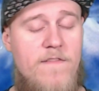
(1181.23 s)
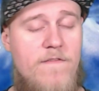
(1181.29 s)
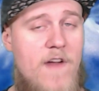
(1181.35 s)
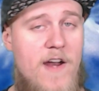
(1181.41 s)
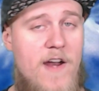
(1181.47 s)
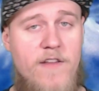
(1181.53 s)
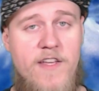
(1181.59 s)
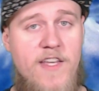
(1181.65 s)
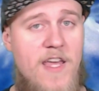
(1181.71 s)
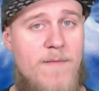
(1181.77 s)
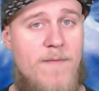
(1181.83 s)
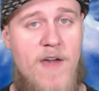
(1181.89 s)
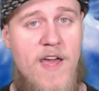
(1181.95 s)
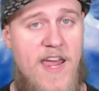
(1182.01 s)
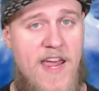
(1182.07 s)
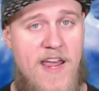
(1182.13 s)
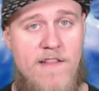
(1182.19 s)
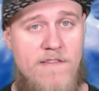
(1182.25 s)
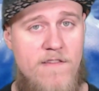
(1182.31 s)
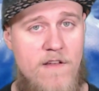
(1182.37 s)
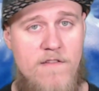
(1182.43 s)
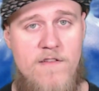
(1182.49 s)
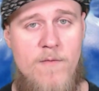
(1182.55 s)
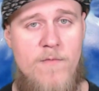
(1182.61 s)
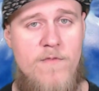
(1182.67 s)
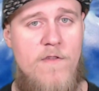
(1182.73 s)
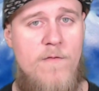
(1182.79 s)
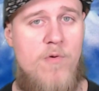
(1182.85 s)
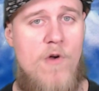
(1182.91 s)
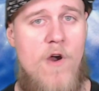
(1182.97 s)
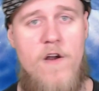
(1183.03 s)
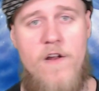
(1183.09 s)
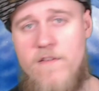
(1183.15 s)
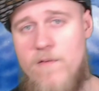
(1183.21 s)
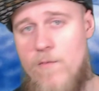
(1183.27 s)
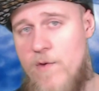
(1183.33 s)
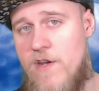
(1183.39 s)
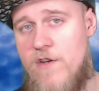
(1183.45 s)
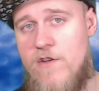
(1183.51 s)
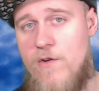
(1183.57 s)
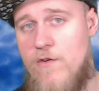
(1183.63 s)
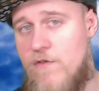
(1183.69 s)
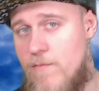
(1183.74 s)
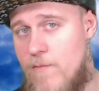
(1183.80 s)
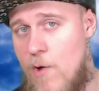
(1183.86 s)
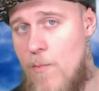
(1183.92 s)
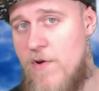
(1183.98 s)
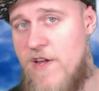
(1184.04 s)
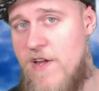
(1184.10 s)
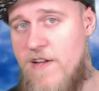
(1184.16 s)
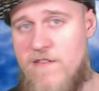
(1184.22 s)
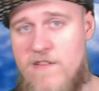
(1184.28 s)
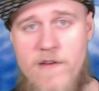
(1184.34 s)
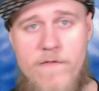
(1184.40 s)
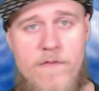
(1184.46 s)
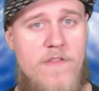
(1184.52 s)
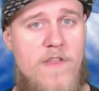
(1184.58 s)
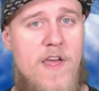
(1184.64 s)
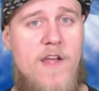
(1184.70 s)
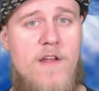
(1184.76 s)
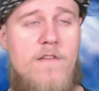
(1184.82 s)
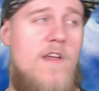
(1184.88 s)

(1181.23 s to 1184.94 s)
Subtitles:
finally get my hands on some of this product and we can do some openings and everything.